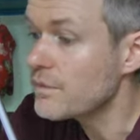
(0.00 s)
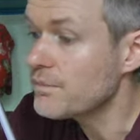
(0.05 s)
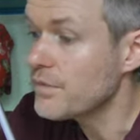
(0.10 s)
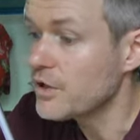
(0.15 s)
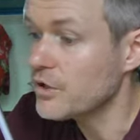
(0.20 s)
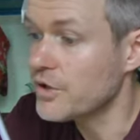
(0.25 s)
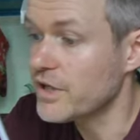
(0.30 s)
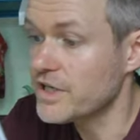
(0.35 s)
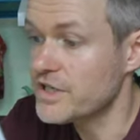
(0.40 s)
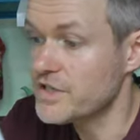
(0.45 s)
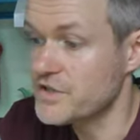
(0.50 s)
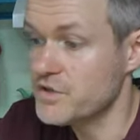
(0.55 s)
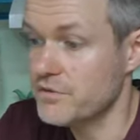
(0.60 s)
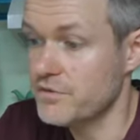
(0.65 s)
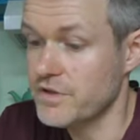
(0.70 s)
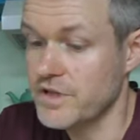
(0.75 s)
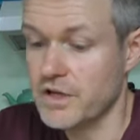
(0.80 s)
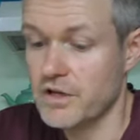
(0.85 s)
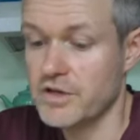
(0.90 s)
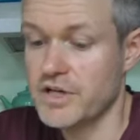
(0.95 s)
Belgrade is
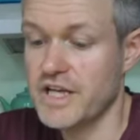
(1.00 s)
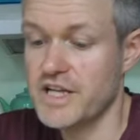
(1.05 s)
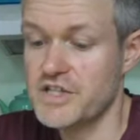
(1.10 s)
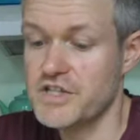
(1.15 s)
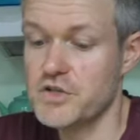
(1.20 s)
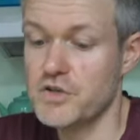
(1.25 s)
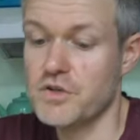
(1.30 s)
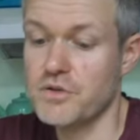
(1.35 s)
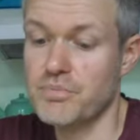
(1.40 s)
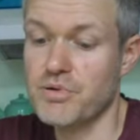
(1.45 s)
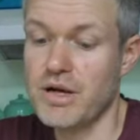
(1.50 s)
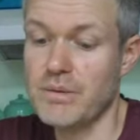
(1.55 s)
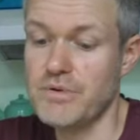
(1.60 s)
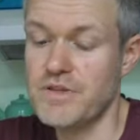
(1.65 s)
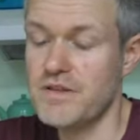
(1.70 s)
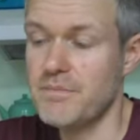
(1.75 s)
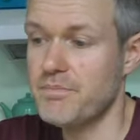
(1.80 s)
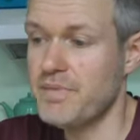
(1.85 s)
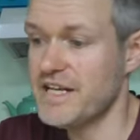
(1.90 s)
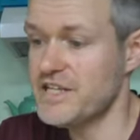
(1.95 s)
over there. Okay, so
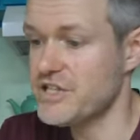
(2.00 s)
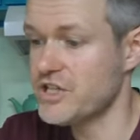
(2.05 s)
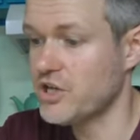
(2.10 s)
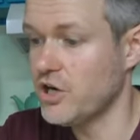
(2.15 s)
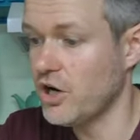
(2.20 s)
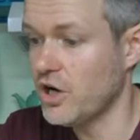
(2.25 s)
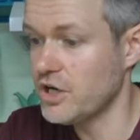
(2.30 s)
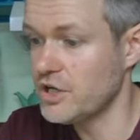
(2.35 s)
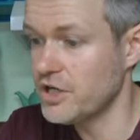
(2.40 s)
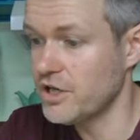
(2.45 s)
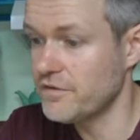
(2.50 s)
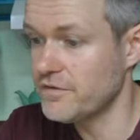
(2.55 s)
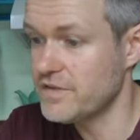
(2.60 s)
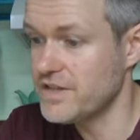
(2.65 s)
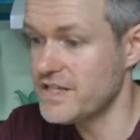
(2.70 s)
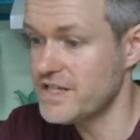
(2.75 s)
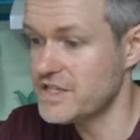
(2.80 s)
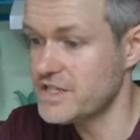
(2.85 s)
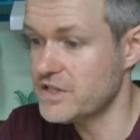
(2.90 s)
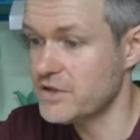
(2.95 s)
probably the best card of
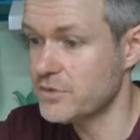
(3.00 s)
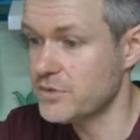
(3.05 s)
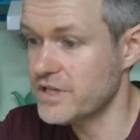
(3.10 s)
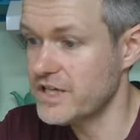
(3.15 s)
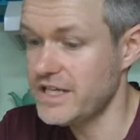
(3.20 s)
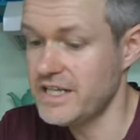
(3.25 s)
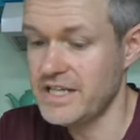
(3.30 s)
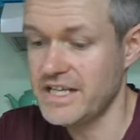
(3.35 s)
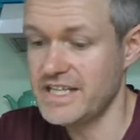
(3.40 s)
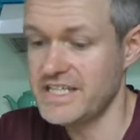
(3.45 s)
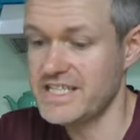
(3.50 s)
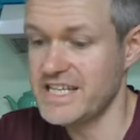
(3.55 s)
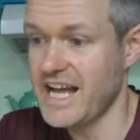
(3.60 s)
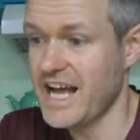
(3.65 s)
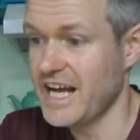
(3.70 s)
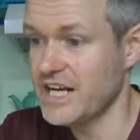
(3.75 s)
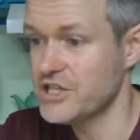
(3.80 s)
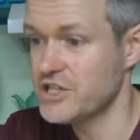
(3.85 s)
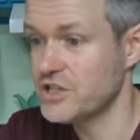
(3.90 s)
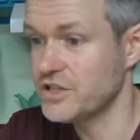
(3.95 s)
these 3 is
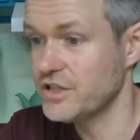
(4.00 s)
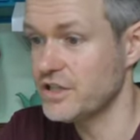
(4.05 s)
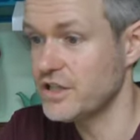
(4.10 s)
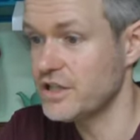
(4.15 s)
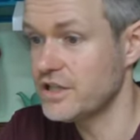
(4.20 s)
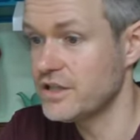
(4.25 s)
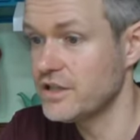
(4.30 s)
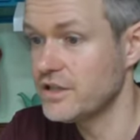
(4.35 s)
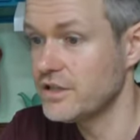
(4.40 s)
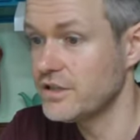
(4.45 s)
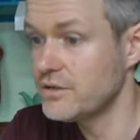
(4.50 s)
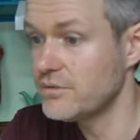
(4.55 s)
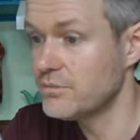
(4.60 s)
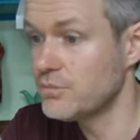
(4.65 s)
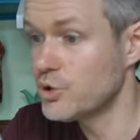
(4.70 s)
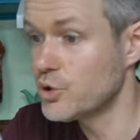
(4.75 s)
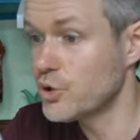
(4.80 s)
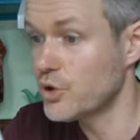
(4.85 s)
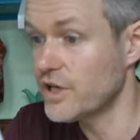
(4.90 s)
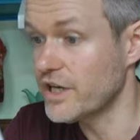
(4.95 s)
actually
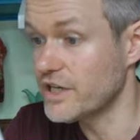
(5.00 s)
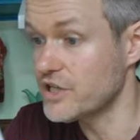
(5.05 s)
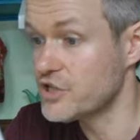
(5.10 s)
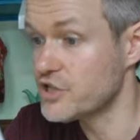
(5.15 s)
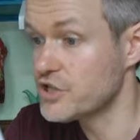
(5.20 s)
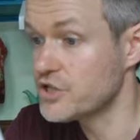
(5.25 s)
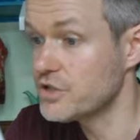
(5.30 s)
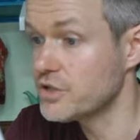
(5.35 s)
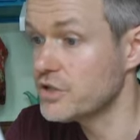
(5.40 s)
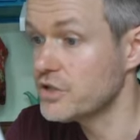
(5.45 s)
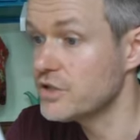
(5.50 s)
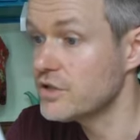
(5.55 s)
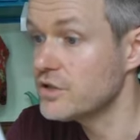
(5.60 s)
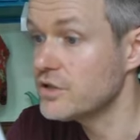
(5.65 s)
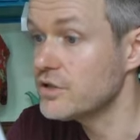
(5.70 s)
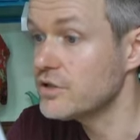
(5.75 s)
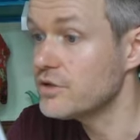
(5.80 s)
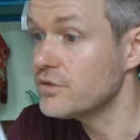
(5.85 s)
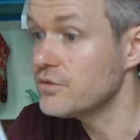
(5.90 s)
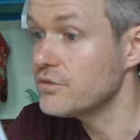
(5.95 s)
Bucharest,
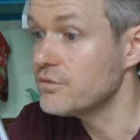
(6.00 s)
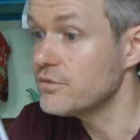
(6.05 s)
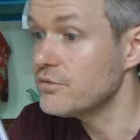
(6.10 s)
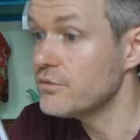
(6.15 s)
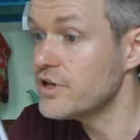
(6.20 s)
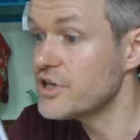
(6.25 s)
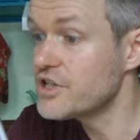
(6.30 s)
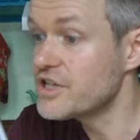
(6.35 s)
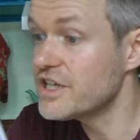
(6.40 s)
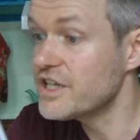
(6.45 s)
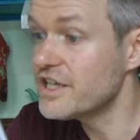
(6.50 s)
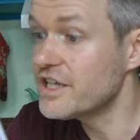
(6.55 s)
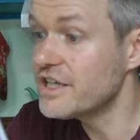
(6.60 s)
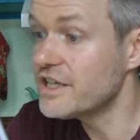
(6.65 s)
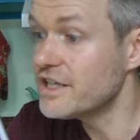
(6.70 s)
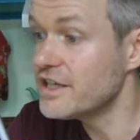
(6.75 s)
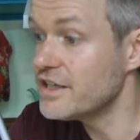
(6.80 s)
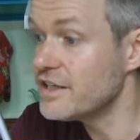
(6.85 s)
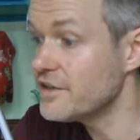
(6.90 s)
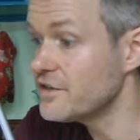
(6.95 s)
which
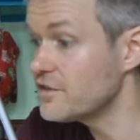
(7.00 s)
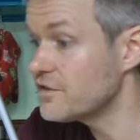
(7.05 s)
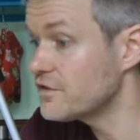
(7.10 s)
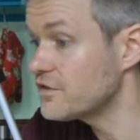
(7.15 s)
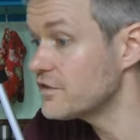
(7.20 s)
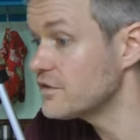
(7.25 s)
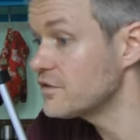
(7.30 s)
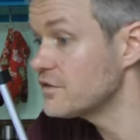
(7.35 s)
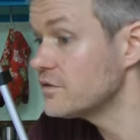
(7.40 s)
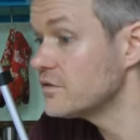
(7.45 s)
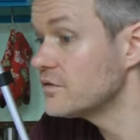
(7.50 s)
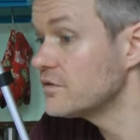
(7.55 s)
is,